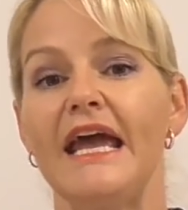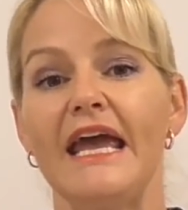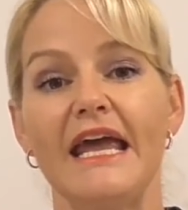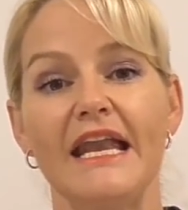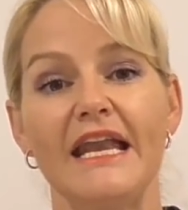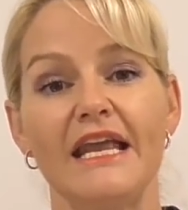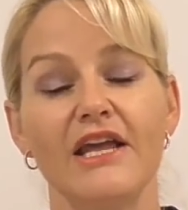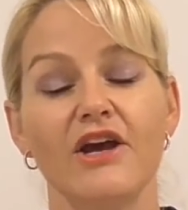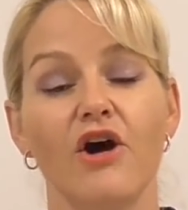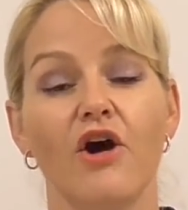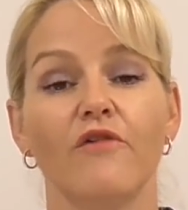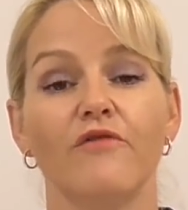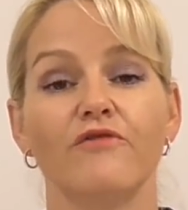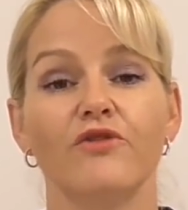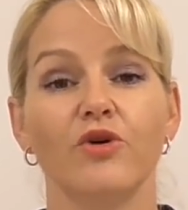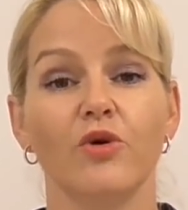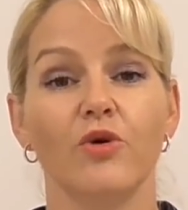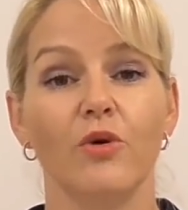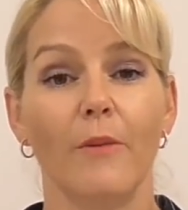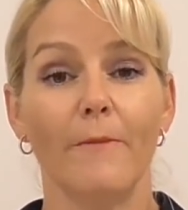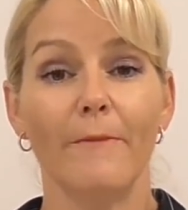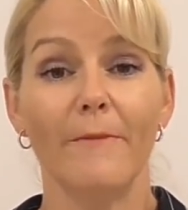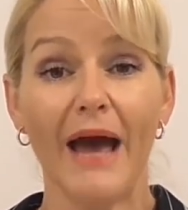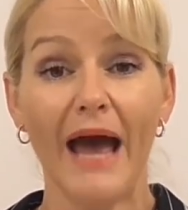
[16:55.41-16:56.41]
any of
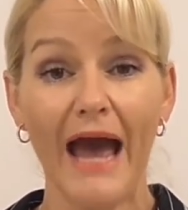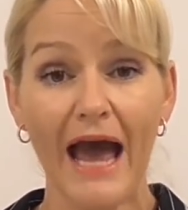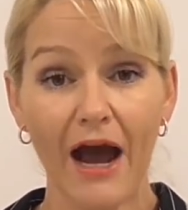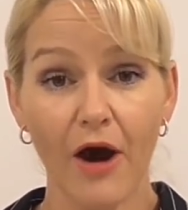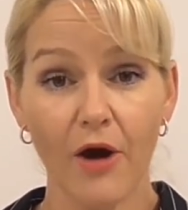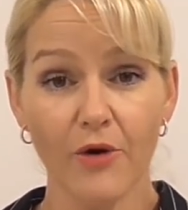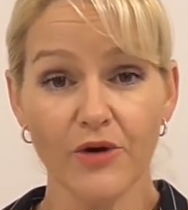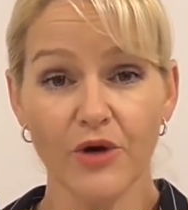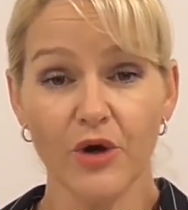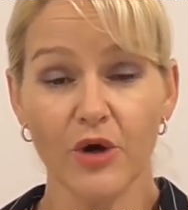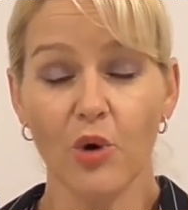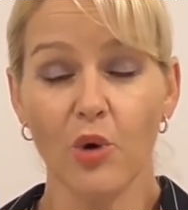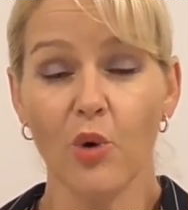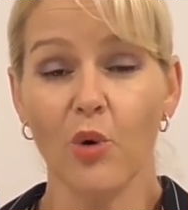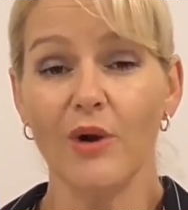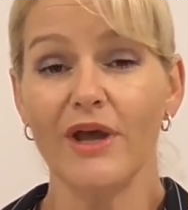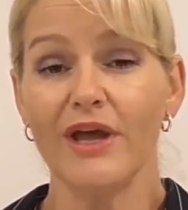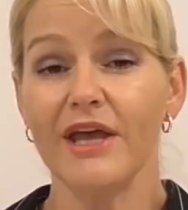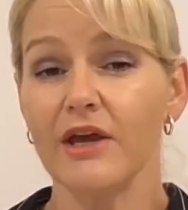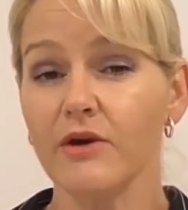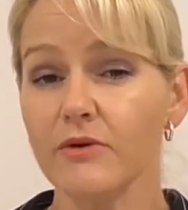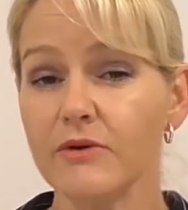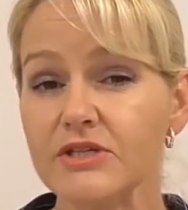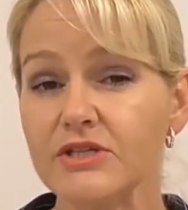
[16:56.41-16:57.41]
your powder
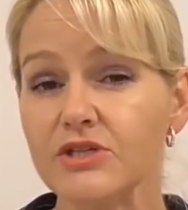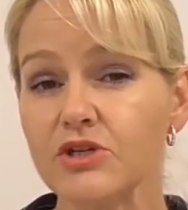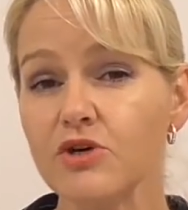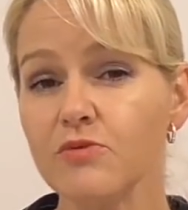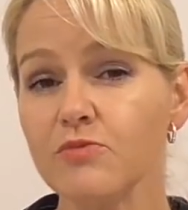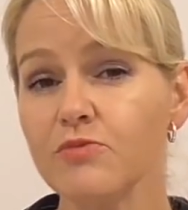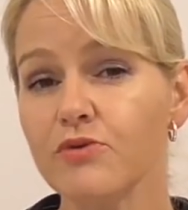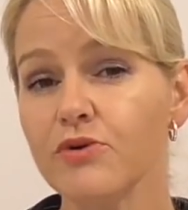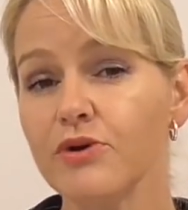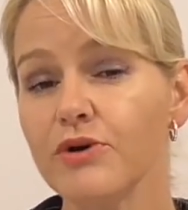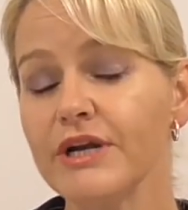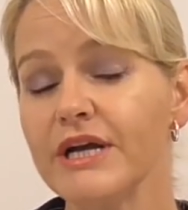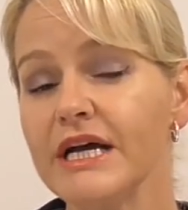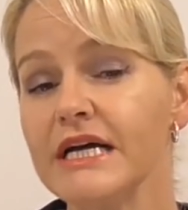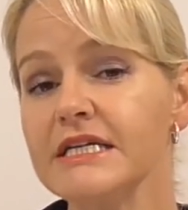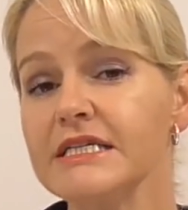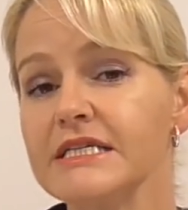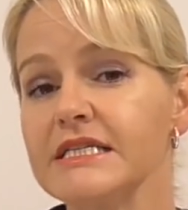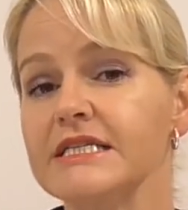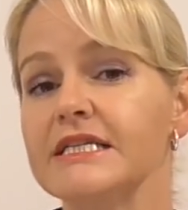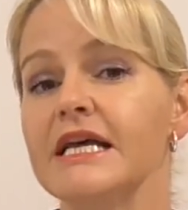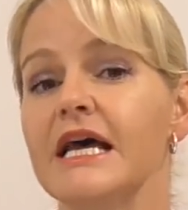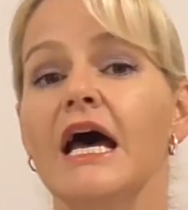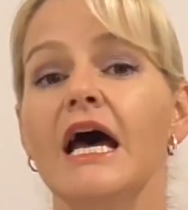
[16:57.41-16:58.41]
or aerosol
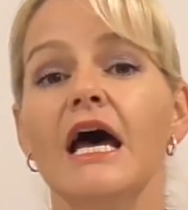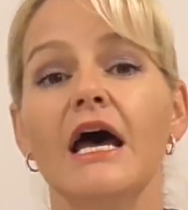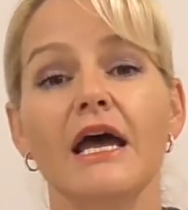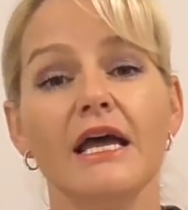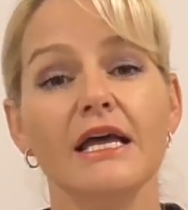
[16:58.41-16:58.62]
products.